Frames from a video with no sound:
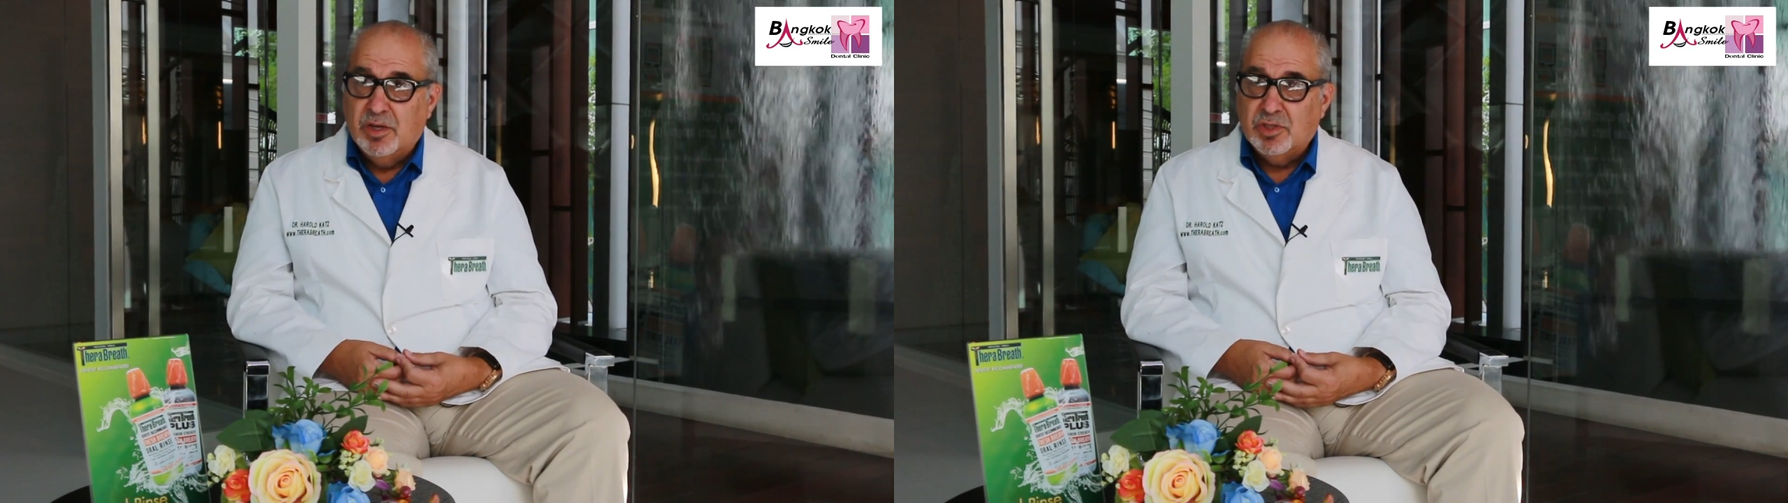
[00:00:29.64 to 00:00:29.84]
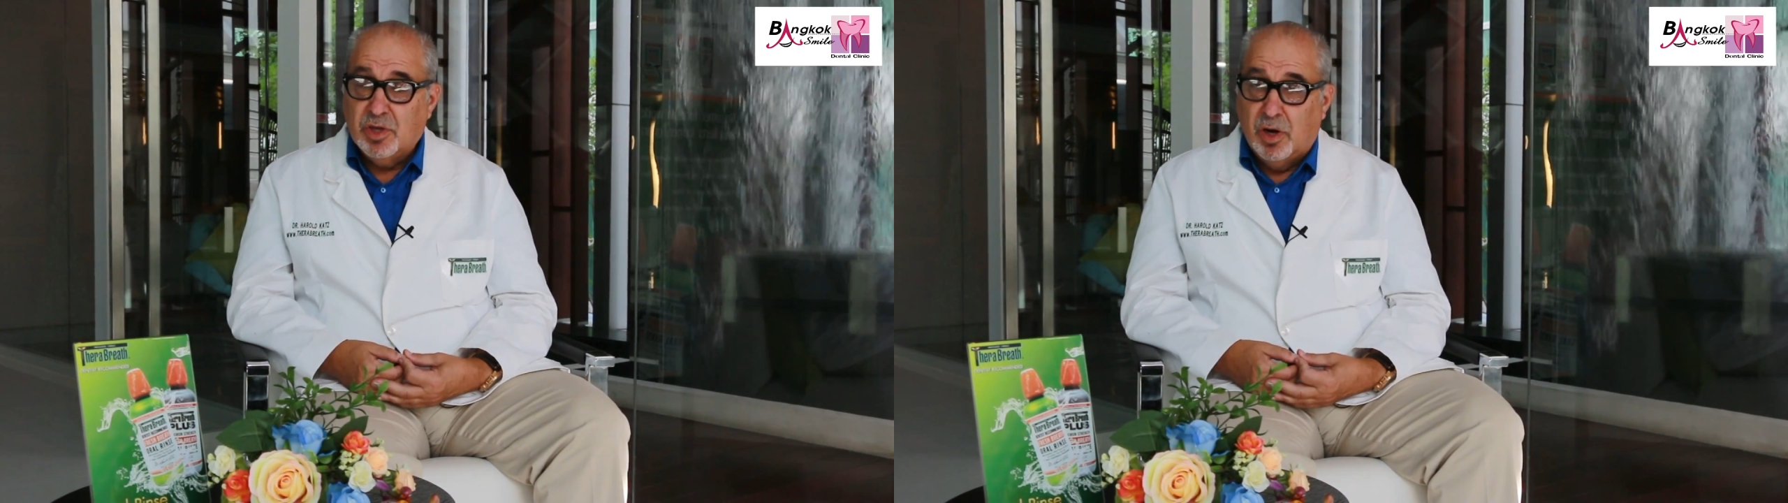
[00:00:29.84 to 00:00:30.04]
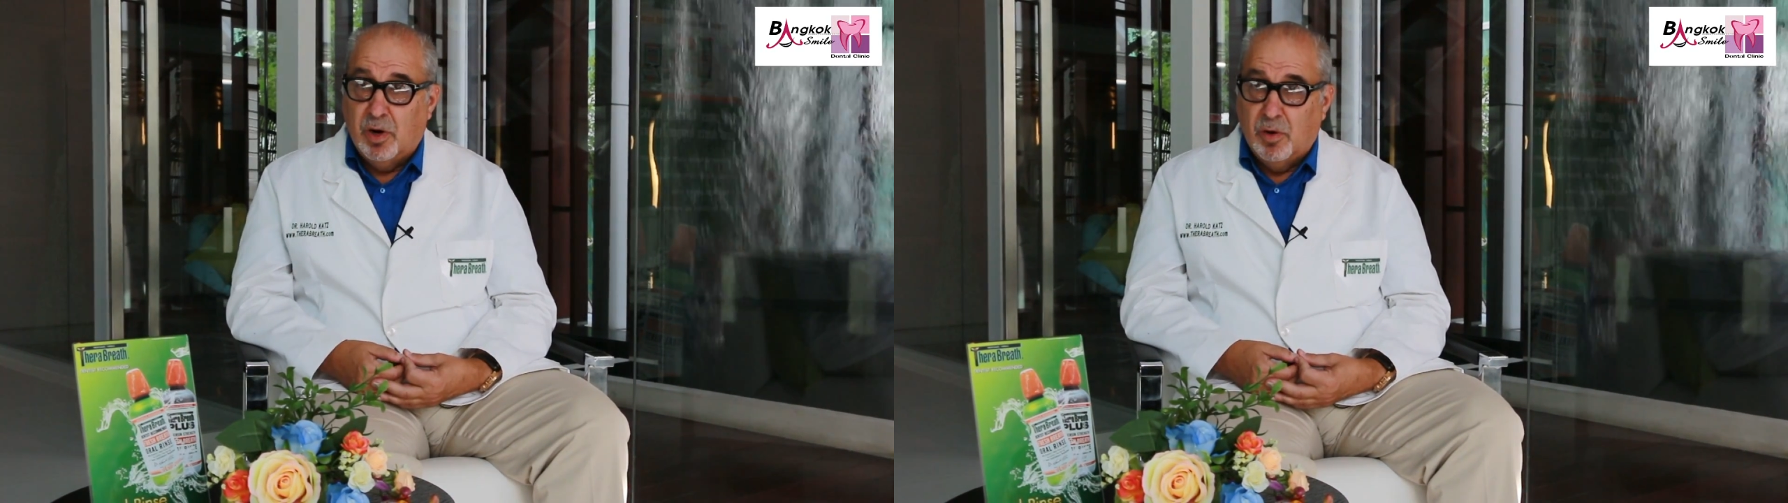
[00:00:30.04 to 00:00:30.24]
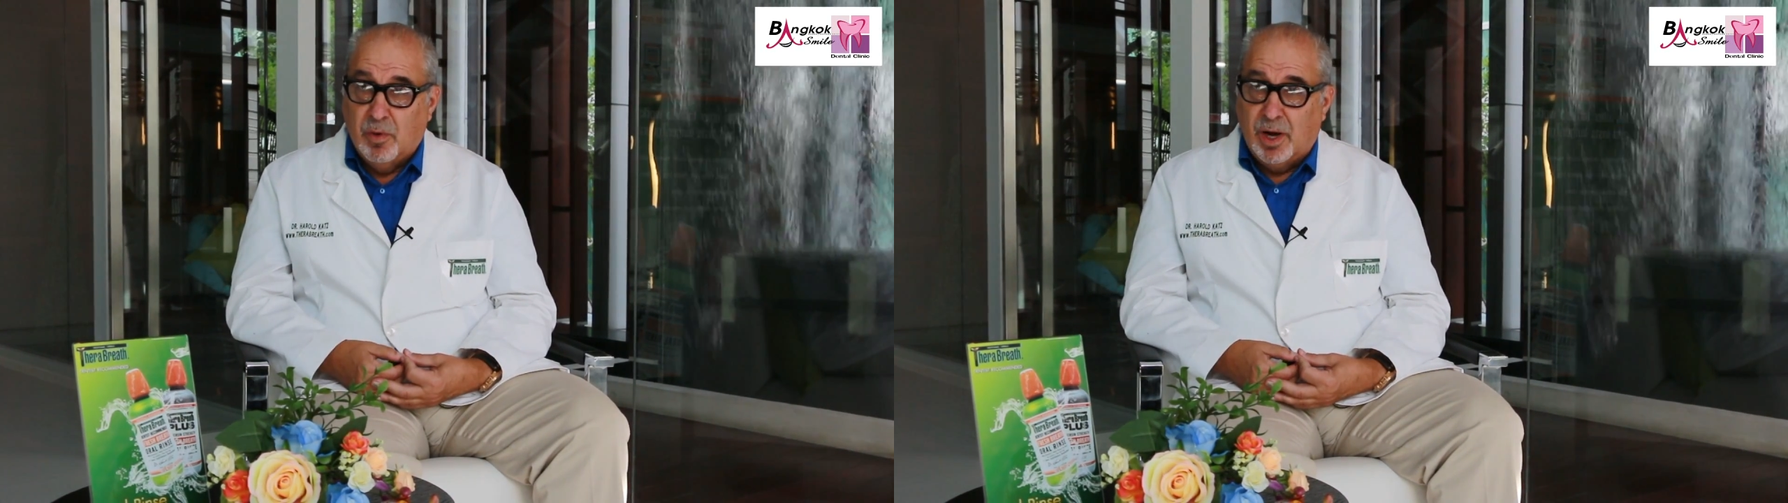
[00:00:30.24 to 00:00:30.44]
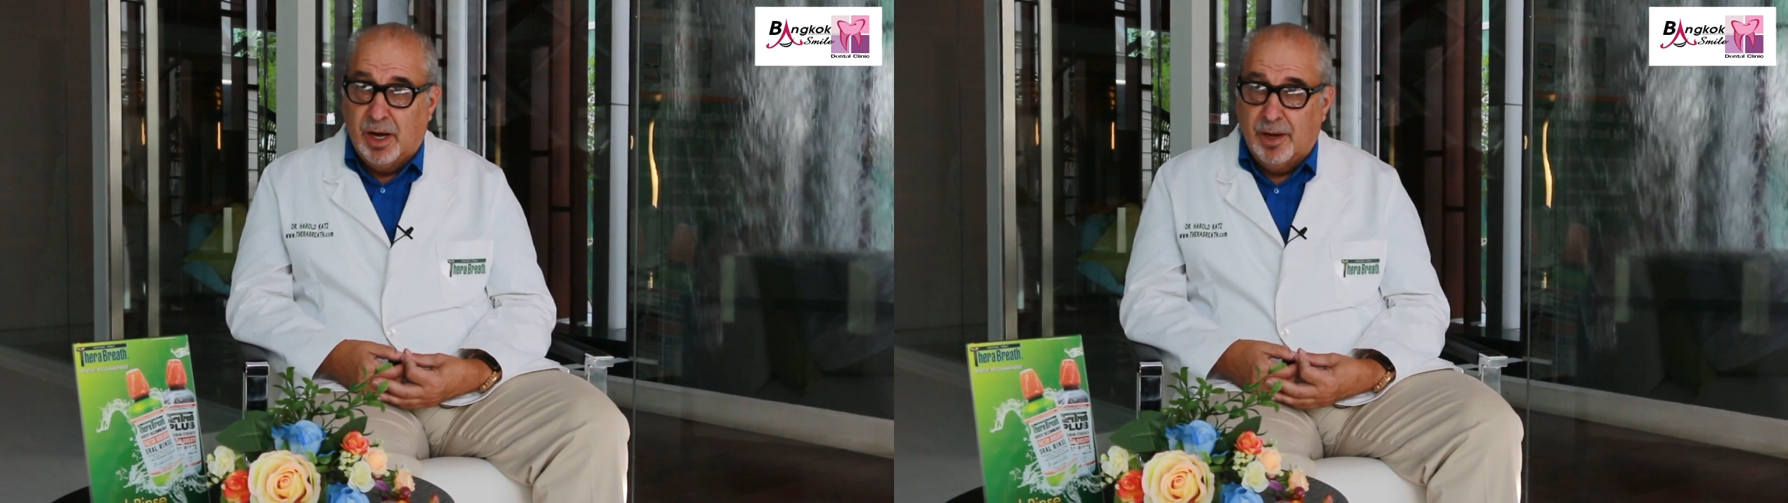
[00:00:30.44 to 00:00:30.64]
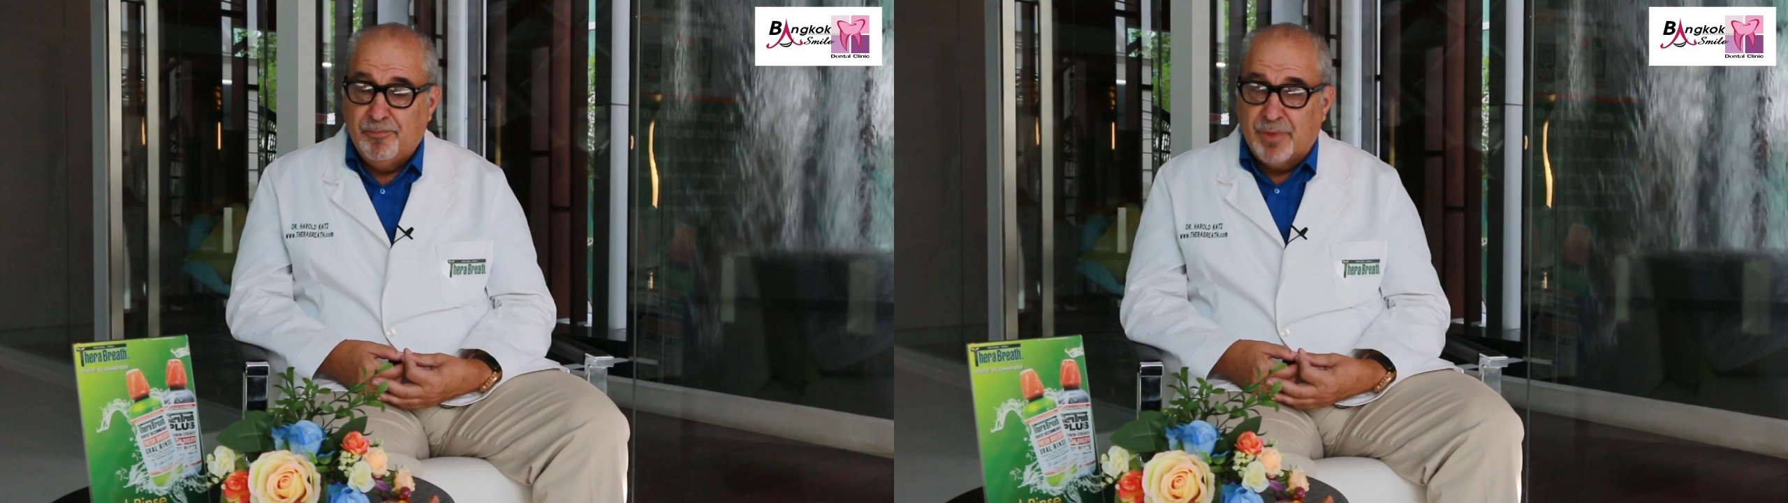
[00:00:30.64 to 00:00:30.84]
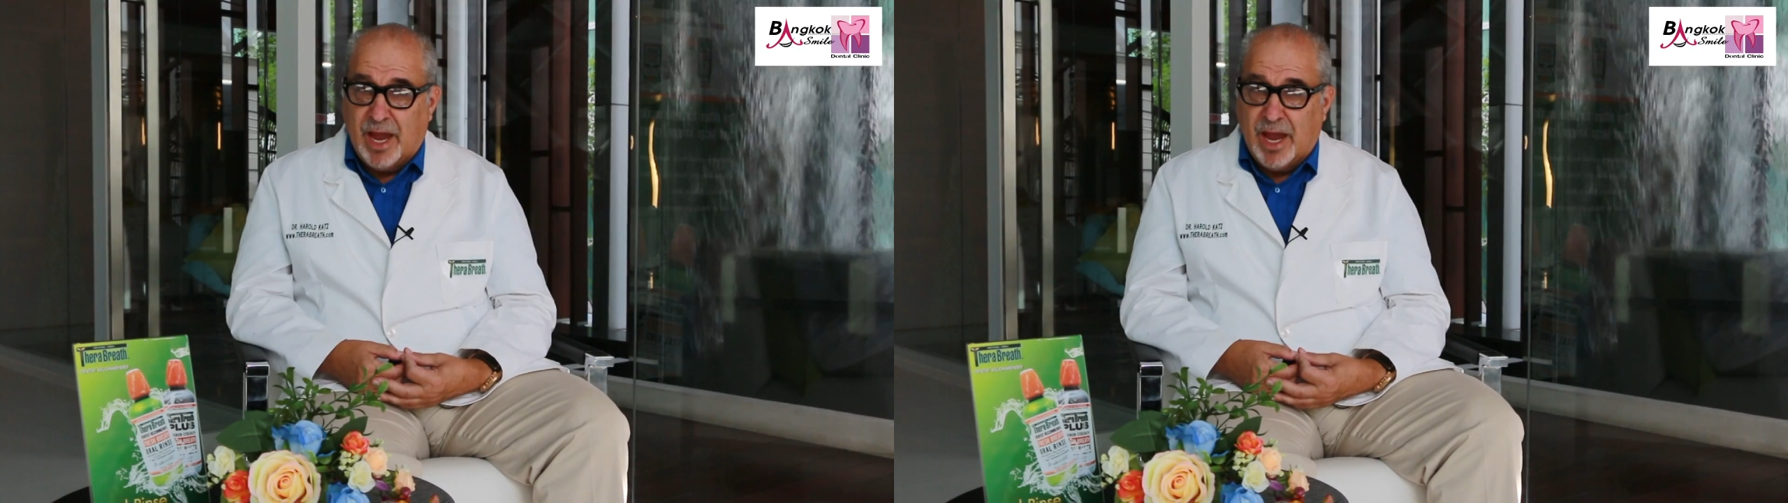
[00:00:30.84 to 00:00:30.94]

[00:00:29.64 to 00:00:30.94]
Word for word: So um,